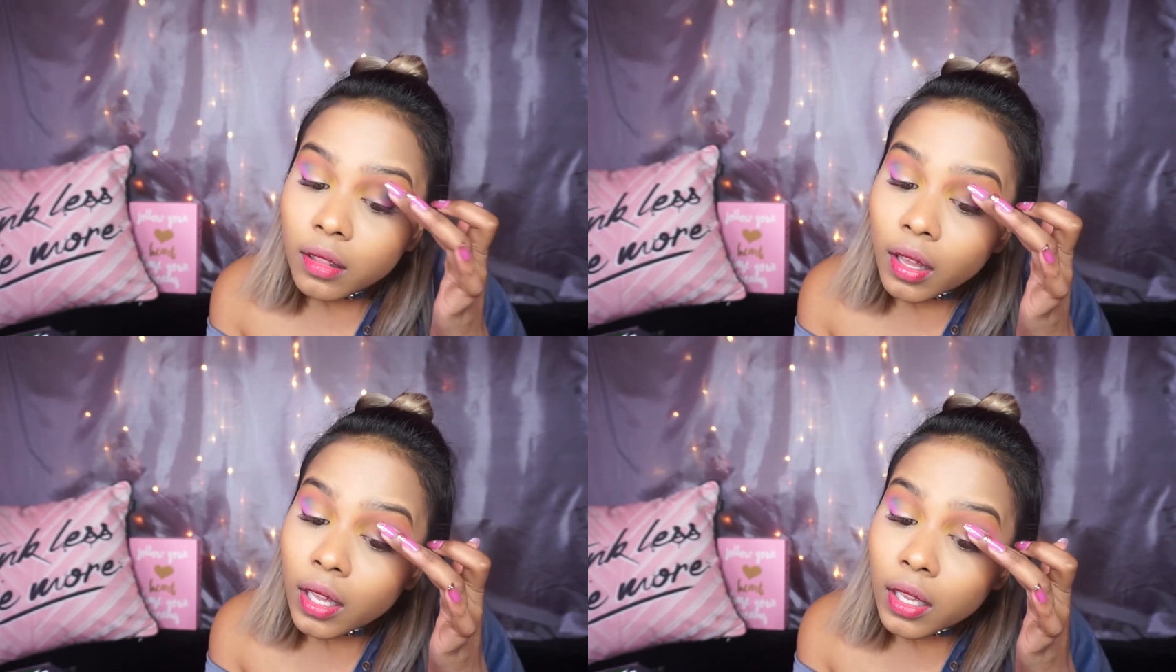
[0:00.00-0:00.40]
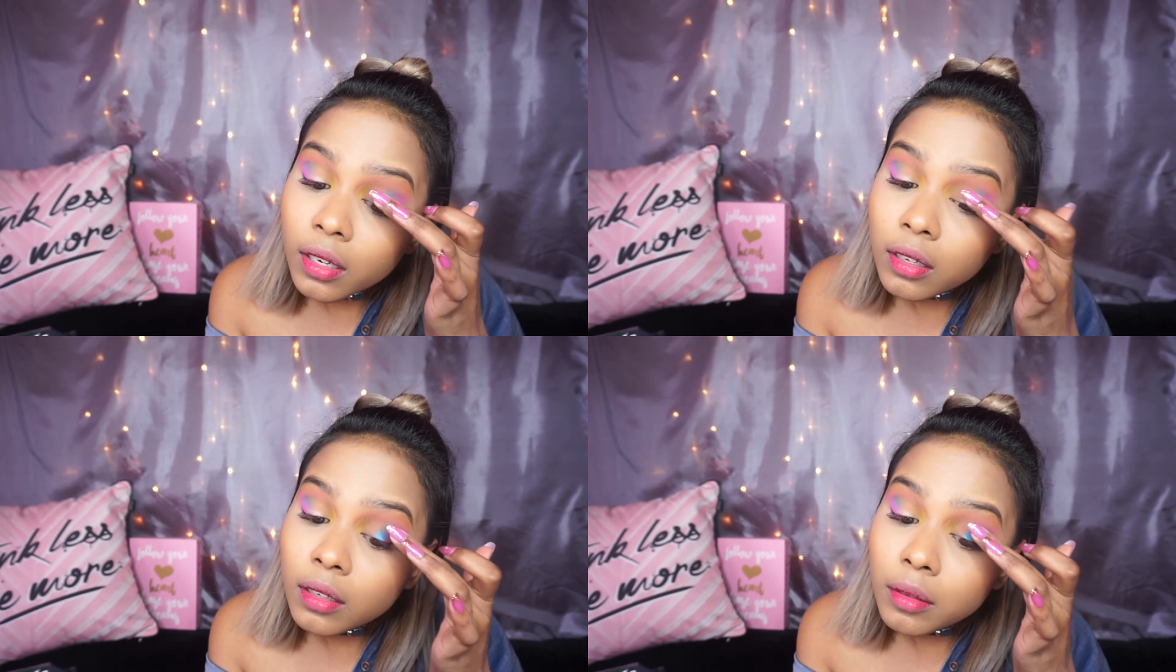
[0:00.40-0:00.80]

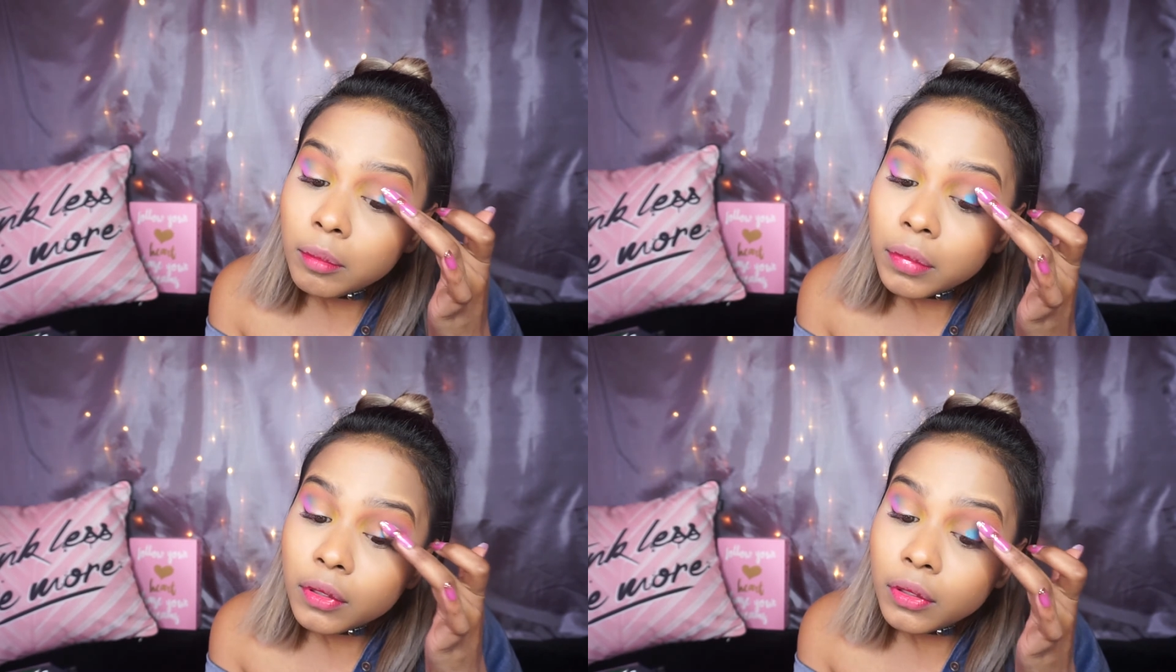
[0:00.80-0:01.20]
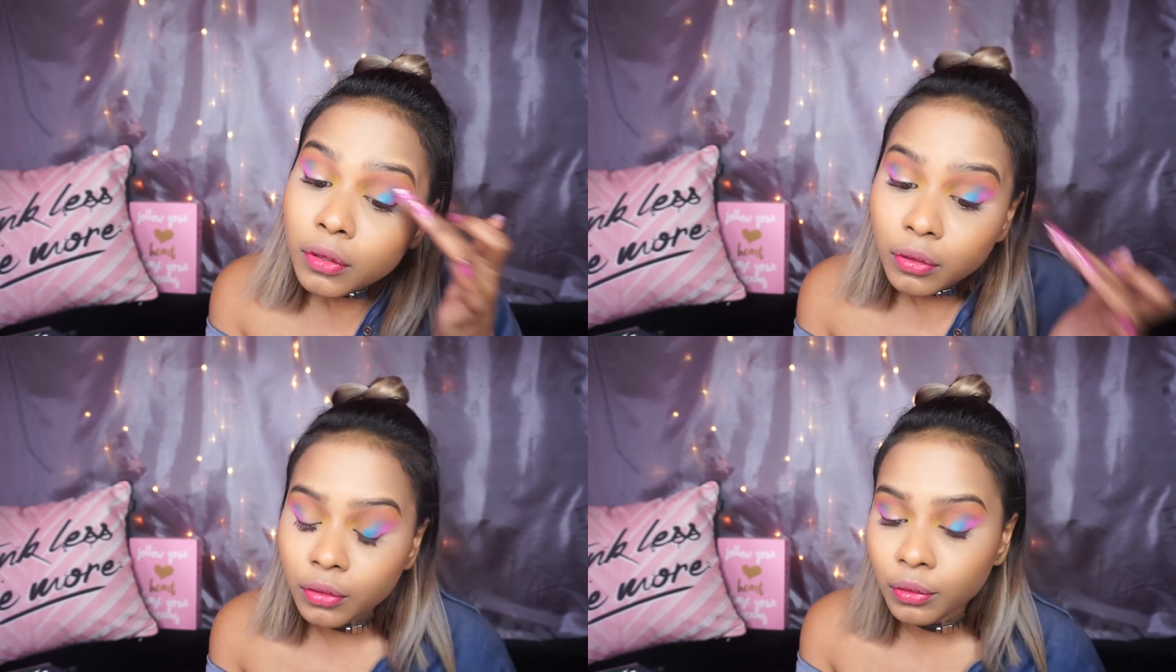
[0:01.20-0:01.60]
then
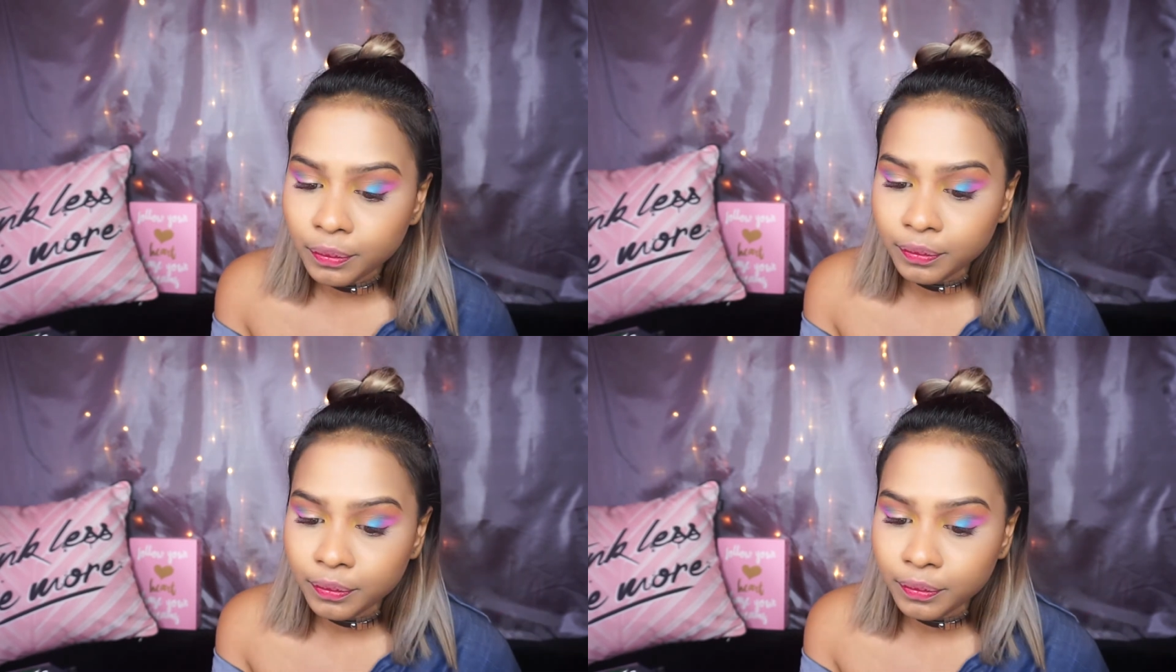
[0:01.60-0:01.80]
blue,